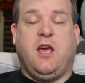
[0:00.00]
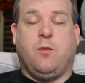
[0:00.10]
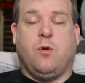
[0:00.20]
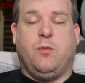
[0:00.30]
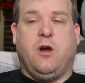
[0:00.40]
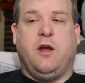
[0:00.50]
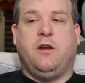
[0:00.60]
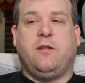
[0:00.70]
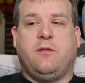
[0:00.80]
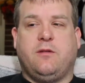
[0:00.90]
Camera Mod.
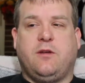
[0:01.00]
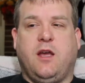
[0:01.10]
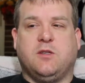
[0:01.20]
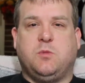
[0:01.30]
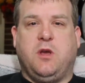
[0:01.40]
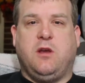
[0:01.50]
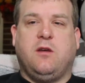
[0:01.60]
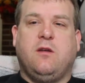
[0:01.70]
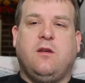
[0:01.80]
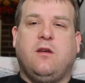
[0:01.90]
Can't speak.
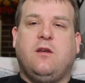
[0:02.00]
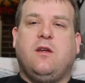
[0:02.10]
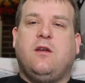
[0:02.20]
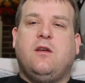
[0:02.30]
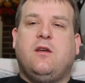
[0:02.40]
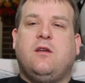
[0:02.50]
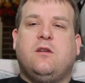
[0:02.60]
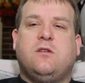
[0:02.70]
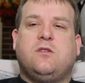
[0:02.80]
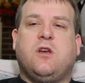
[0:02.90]

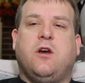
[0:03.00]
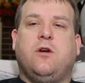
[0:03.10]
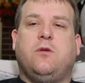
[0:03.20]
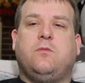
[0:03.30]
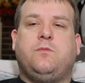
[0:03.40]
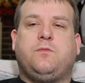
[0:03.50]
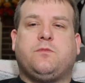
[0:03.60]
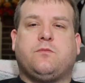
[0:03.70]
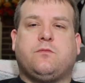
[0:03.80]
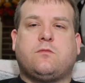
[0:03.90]
So,
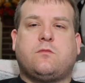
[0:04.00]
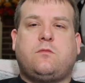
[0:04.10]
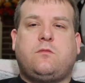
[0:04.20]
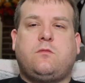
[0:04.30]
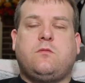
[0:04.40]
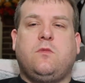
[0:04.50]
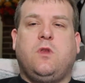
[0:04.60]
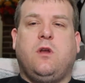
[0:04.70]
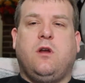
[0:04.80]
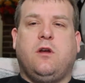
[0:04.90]

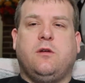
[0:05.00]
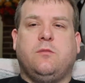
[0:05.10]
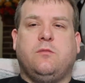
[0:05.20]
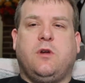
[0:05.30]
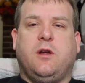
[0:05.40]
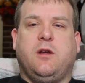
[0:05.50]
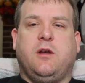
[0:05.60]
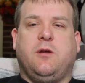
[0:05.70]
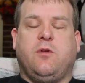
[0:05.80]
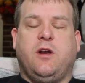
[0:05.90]

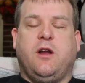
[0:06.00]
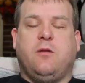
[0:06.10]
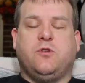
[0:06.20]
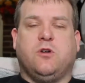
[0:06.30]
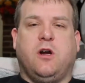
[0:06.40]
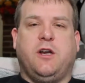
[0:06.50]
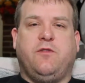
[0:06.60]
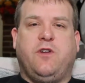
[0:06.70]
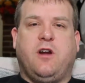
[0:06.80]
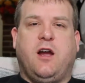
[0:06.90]
right now I'm trying
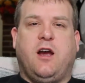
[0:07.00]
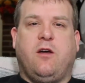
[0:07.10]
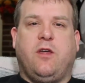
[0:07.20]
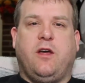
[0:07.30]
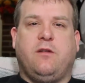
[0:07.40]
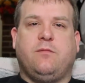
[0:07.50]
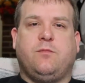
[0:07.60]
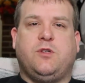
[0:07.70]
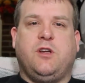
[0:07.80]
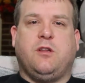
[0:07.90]
to figure out how that
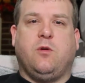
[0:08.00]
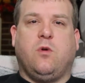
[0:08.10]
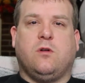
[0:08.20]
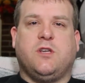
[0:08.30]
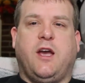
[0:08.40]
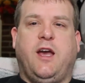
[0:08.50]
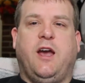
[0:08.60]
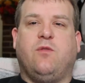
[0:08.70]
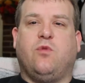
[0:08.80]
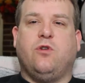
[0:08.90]
particularly works. I
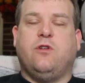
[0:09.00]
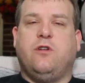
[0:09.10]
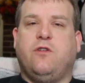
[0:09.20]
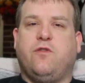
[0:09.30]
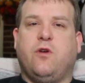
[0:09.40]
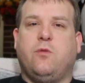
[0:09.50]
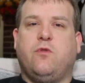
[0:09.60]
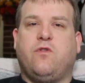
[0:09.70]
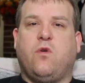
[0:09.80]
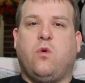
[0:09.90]
have rooted a phone
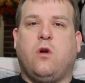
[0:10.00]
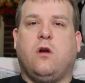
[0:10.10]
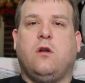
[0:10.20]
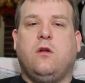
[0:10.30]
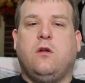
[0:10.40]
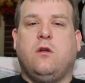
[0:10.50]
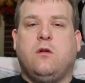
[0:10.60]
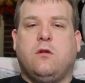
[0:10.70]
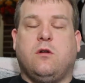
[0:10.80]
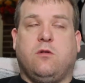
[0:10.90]
before,
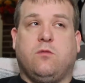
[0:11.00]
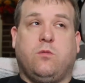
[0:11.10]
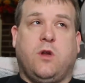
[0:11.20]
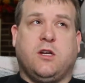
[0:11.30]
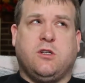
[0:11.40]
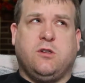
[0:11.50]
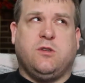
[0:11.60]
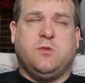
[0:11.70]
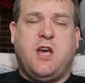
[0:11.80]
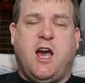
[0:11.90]
or actually
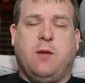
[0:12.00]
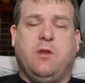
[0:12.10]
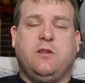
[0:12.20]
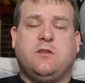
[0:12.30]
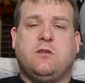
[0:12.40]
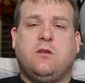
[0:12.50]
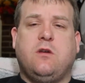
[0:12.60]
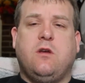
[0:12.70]
some tablets.